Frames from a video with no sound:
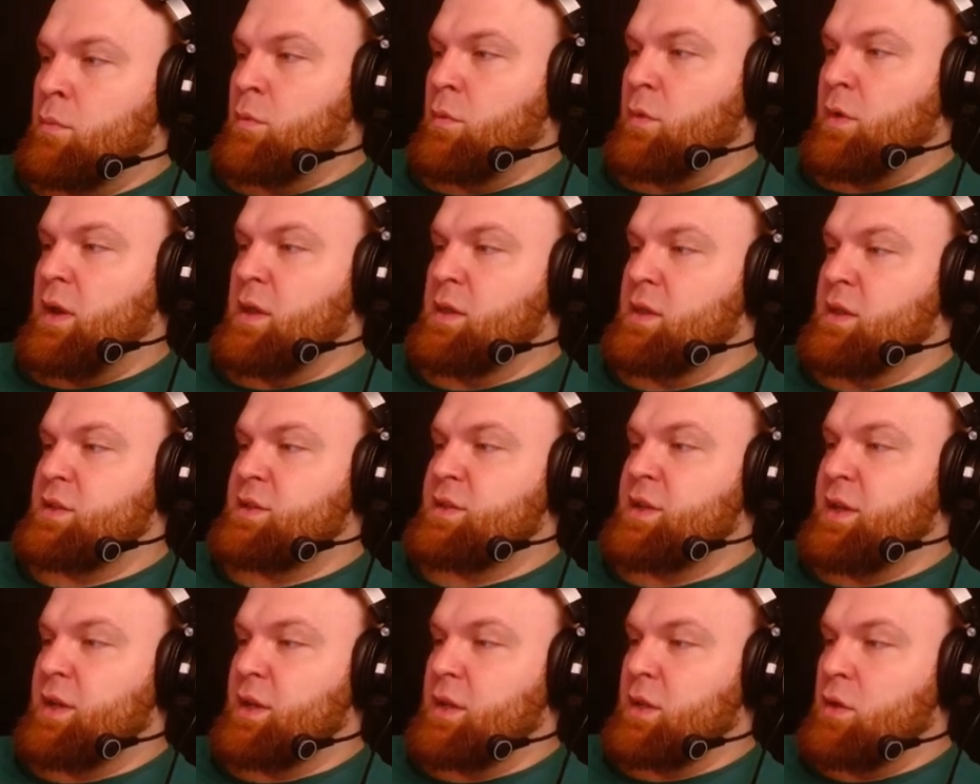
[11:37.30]
Okay, let's
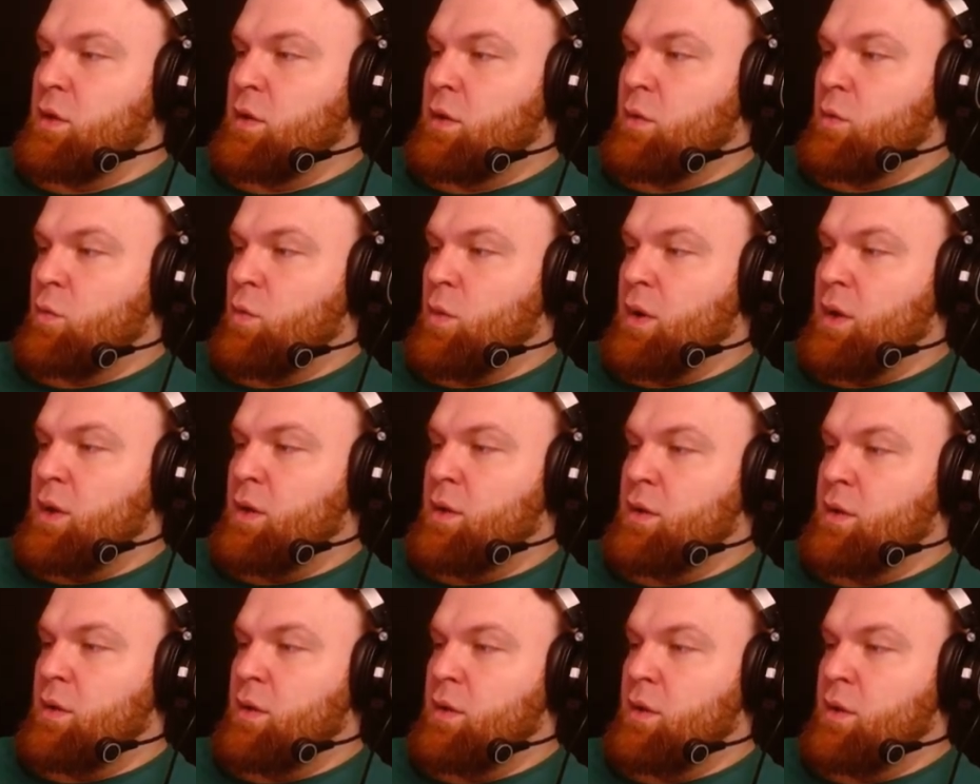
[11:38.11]
take a look.
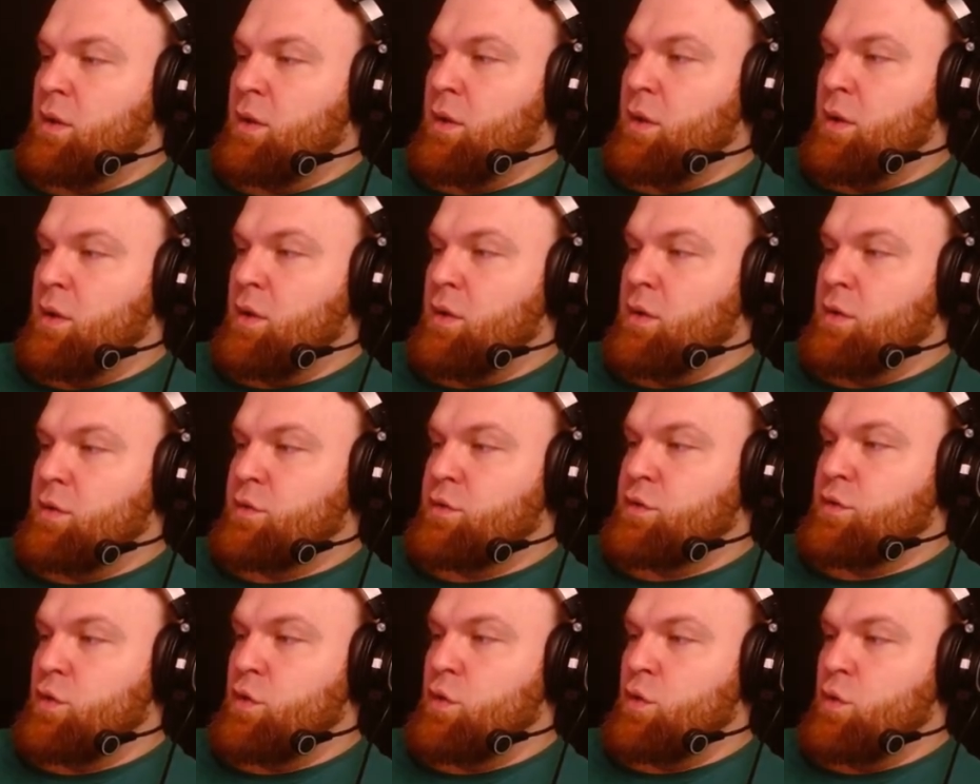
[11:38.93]
1,
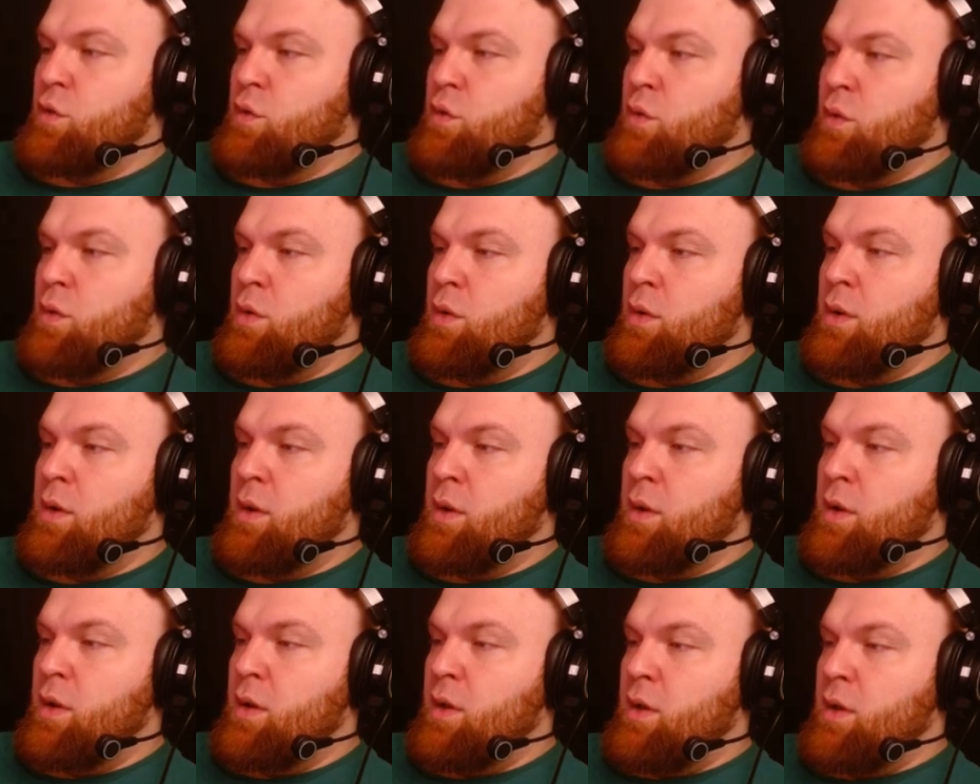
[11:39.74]
2,
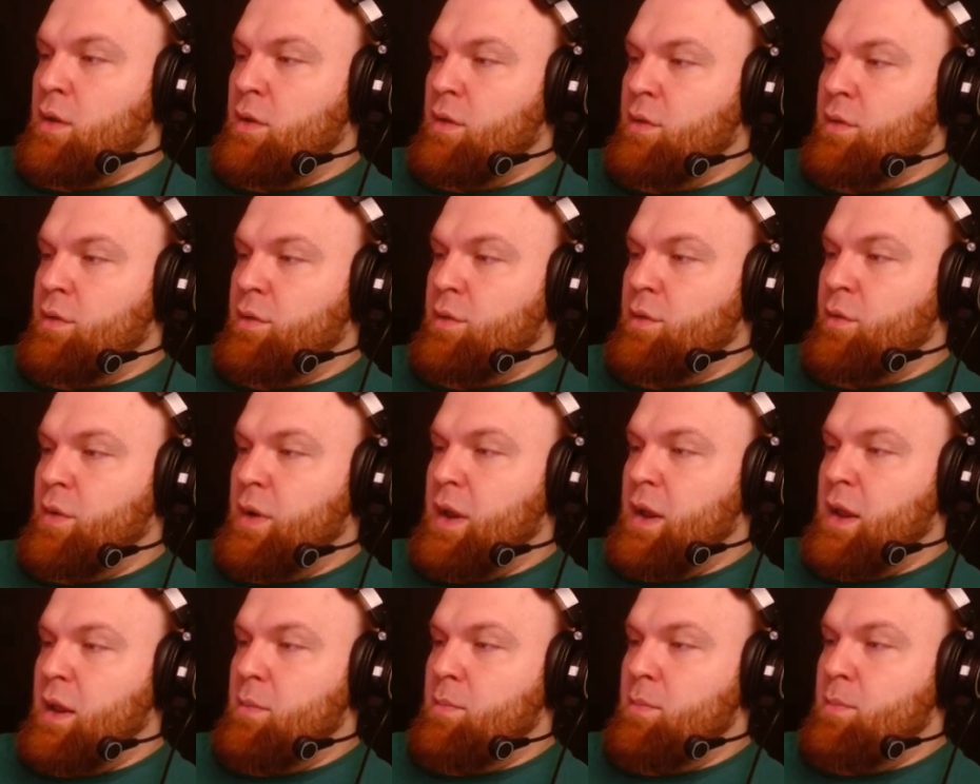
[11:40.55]

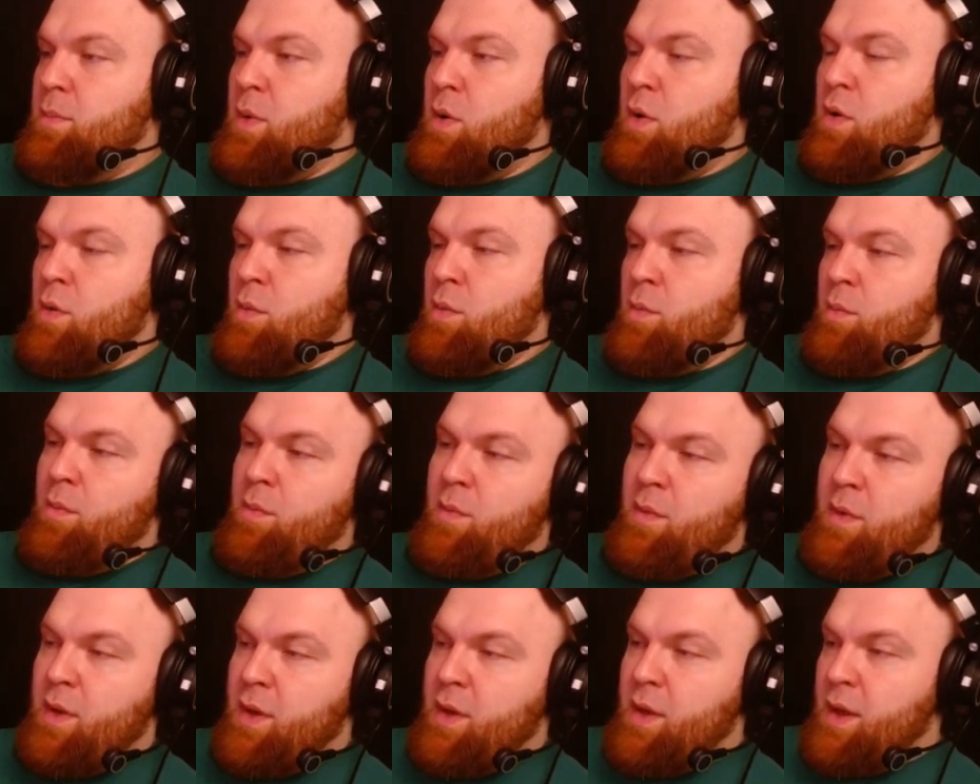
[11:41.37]
3. Boom.
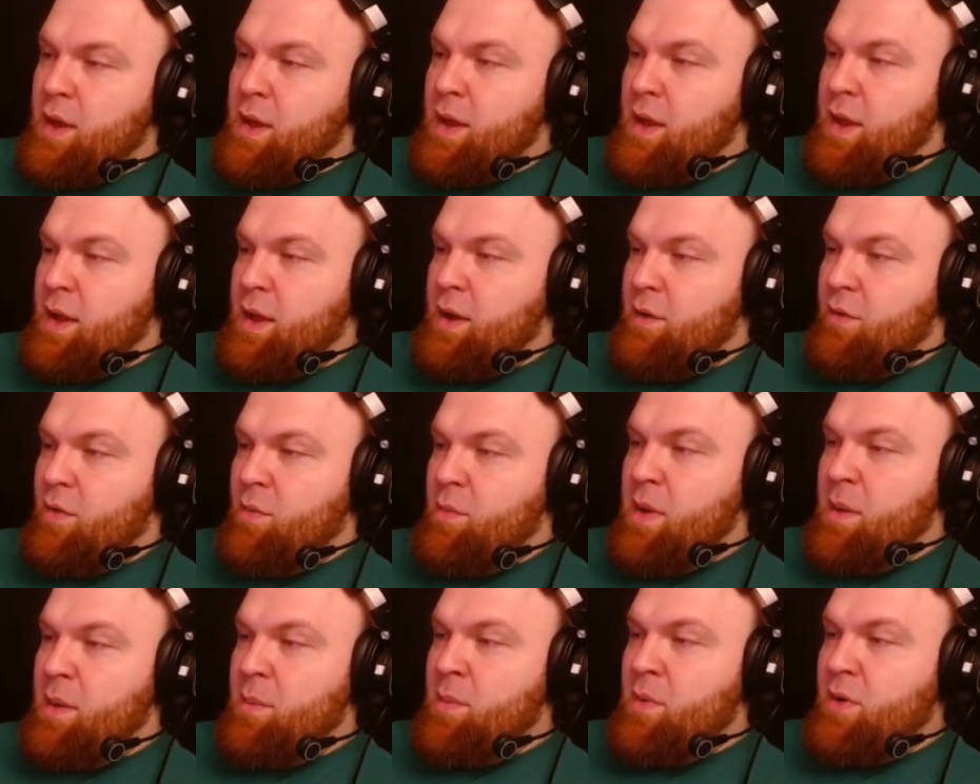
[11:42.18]

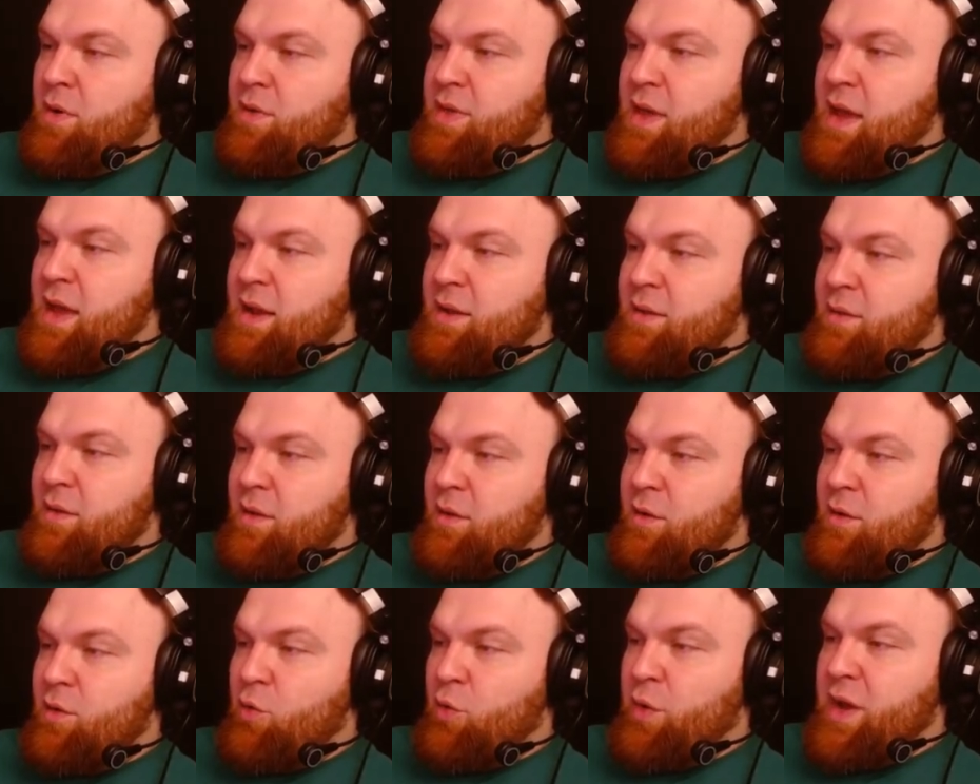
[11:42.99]
Remember that
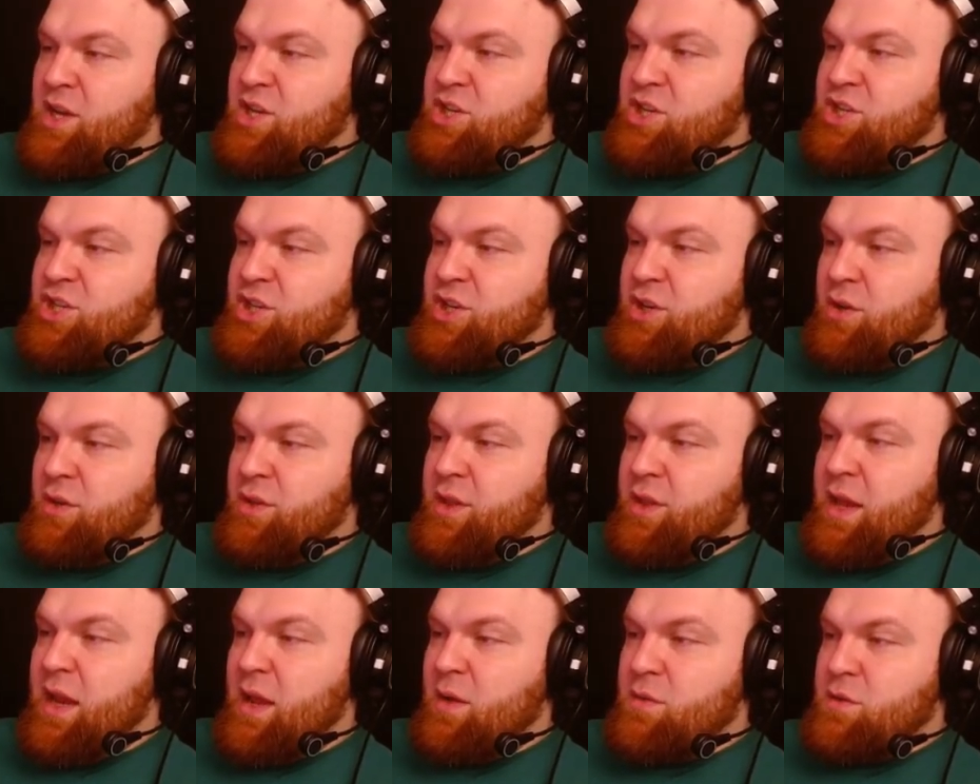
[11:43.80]
gray shield
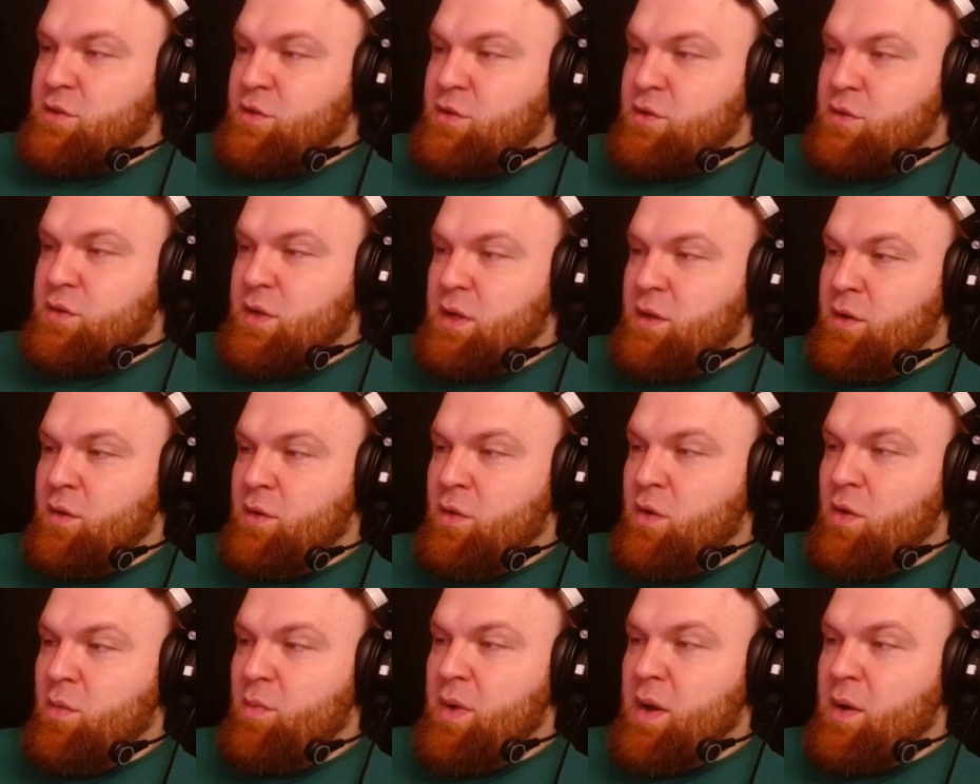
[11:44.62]
that I was telling
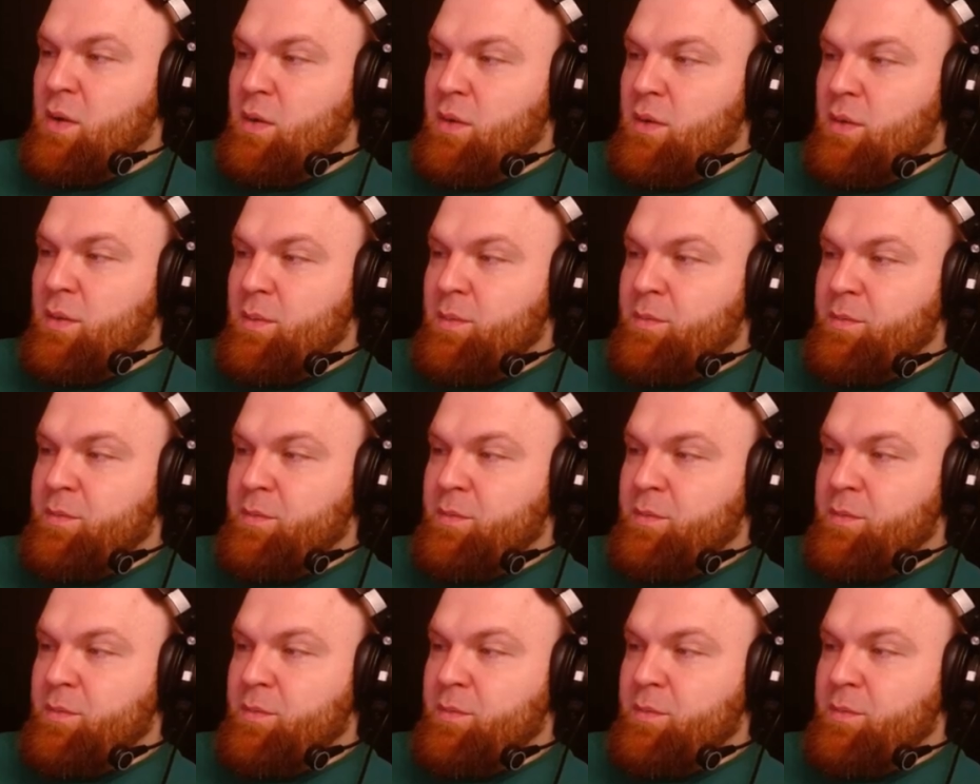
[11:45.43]
you about?